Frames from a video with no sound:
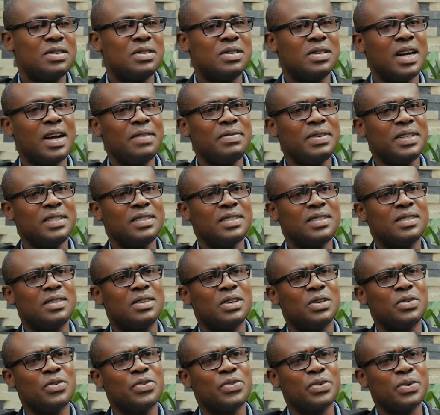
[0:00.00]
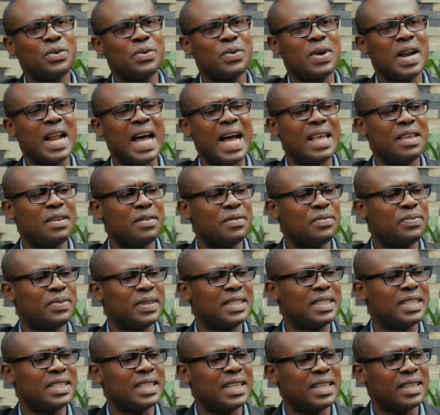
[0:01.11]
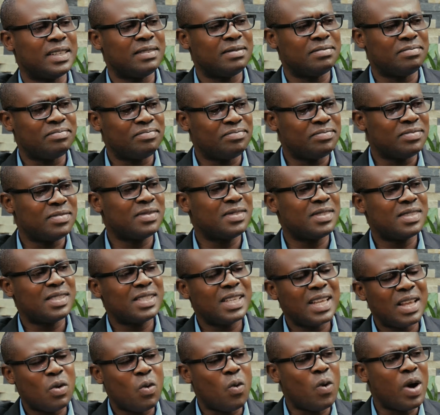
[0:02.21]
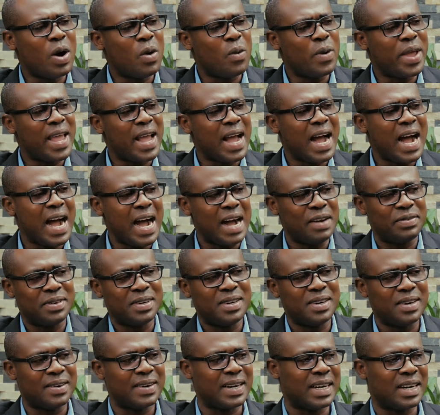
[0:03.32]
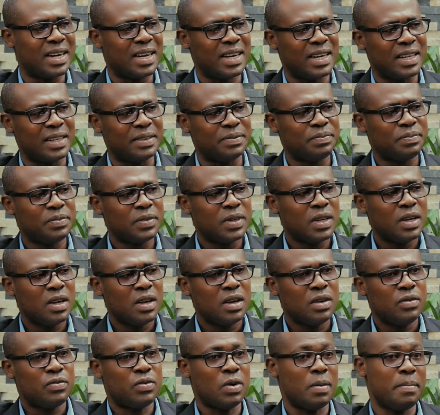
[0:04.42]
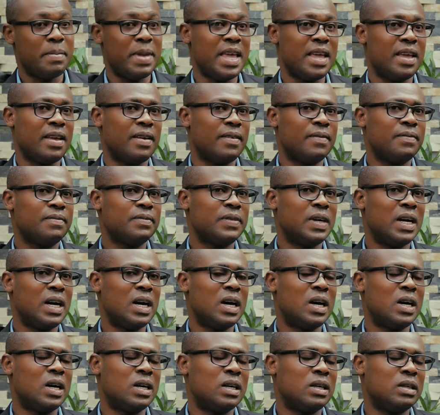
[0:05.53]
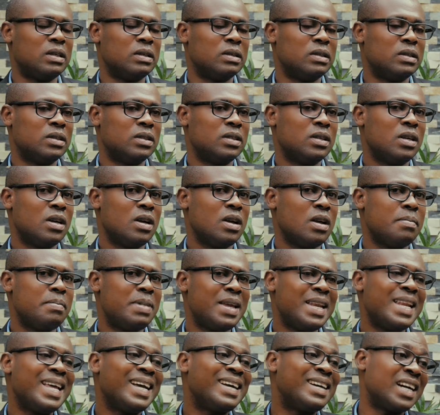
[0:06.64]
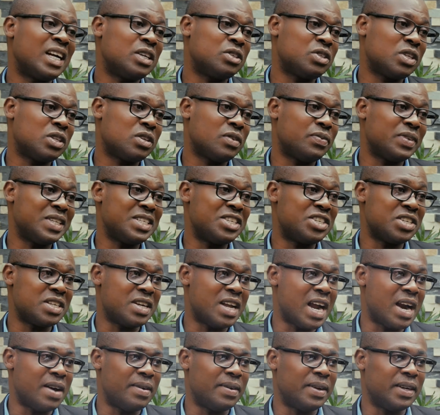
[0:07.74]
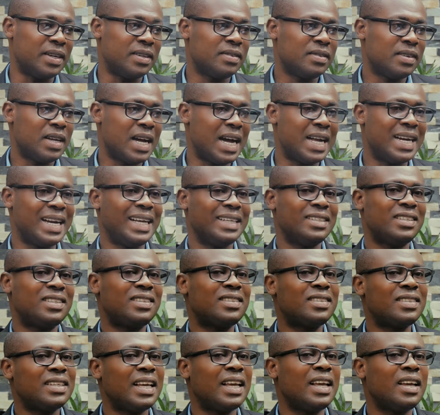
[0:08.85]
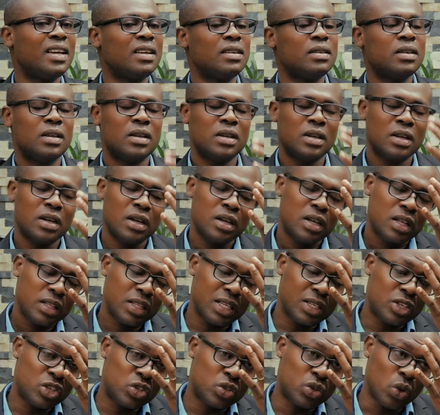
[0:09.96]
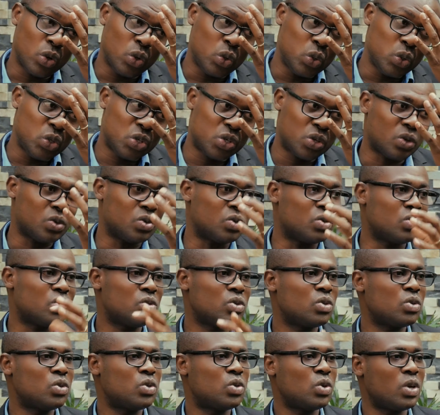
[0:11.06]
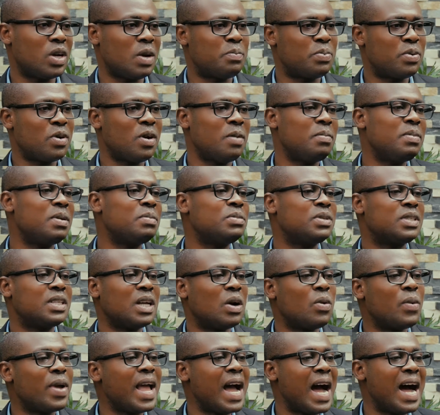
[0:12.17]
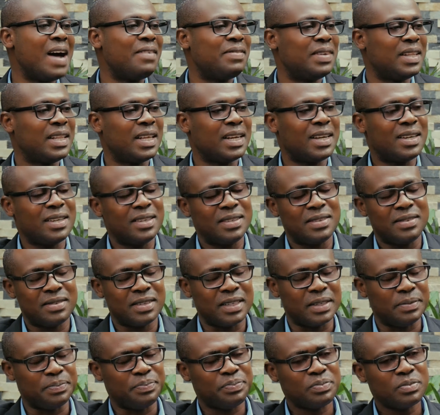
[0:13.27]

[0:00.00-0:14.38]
Having gone through life and then see what we have currently, for me, being a graduate of engineering, and I see the solutions to the problems that we have in the country,